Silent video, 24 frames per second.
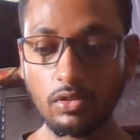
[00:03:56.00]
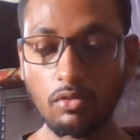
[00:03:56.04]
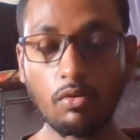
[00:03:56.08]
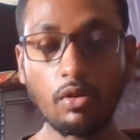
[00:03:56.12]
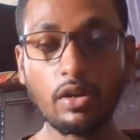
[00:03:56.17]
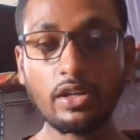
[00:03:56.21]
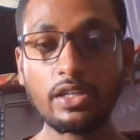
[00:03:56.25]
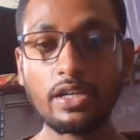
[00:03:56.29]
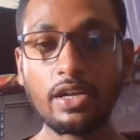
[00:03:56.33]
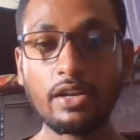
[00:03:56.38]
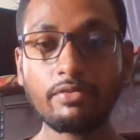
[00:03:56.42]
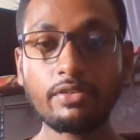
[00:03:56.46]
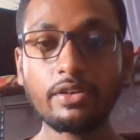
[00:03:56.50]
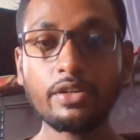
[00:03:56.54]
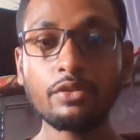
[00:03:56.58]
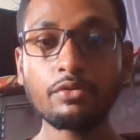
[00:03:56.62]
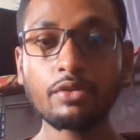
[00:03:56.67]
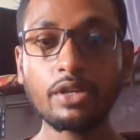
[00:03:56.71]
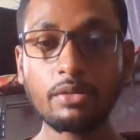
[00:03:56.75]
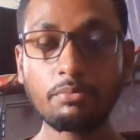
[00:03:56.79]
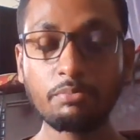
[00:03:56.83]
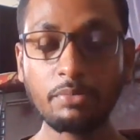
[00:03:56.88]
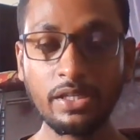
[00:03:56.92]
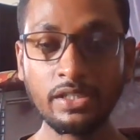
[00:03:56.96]
whatever you
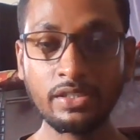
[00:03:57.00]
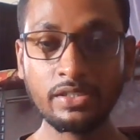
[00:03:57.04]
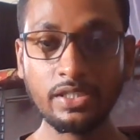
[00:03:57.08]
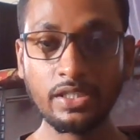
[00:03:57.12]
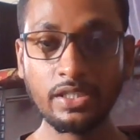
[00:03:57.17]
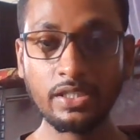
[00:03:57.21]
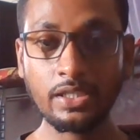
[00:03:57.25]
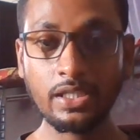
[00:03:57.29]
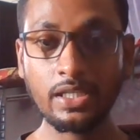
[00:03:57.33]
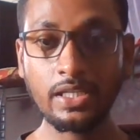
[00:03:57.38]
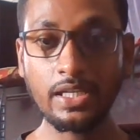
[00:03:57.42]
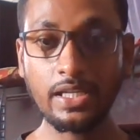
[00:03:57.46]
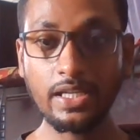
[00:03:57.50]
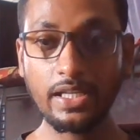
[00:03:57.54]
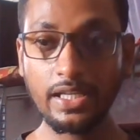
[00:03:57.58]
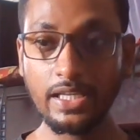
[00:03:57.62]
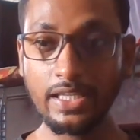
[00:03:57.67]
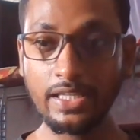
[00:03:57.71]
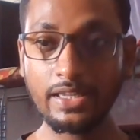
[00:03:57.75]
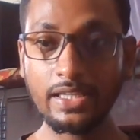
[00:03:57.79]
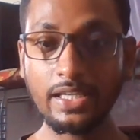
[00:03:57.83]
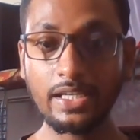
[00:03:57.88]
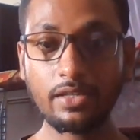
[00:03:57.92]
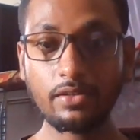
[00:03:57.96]
can mention
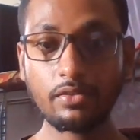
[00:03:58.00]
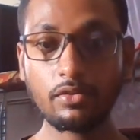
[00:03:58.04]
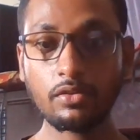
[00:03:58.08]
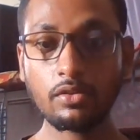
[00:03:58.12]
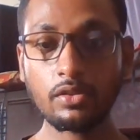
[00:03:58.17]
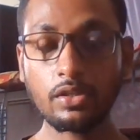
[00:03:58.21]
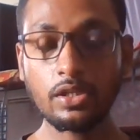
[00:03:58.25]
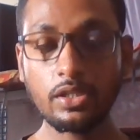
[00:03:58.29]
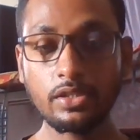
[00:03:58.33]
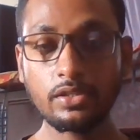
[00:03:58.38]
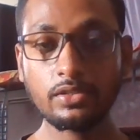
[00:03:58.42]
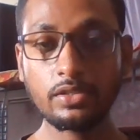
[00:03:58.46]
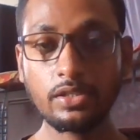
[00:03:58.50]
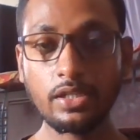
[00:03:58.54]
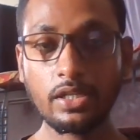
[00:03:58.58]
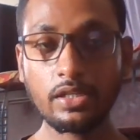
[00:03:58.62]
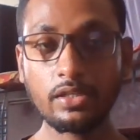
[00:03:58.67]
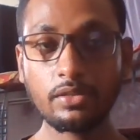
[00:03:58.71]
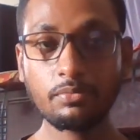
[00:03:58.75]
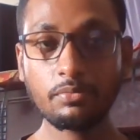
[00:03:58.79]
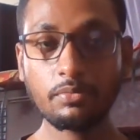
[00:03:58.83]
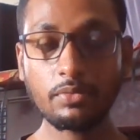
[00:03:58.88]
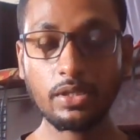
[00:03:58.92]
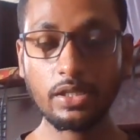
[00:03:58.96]
in that
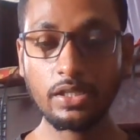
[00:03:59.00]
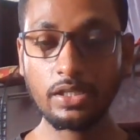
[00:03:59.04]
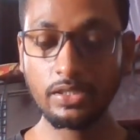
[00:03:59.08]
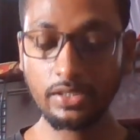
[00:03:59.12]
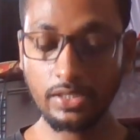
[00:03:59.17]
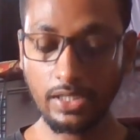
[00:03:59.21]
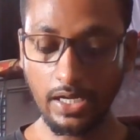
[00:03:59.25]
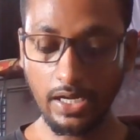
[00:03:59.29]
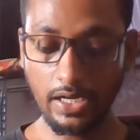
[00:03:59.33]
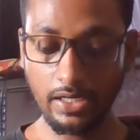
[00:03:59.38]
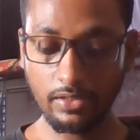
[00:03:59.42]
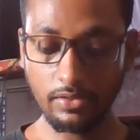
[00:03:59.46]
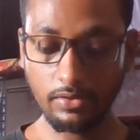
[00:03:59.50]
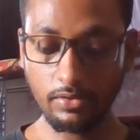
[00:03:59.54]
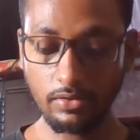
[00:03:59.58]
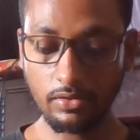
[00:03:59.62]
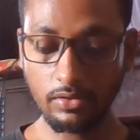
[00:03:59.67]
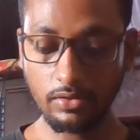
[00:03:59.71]
chat, in that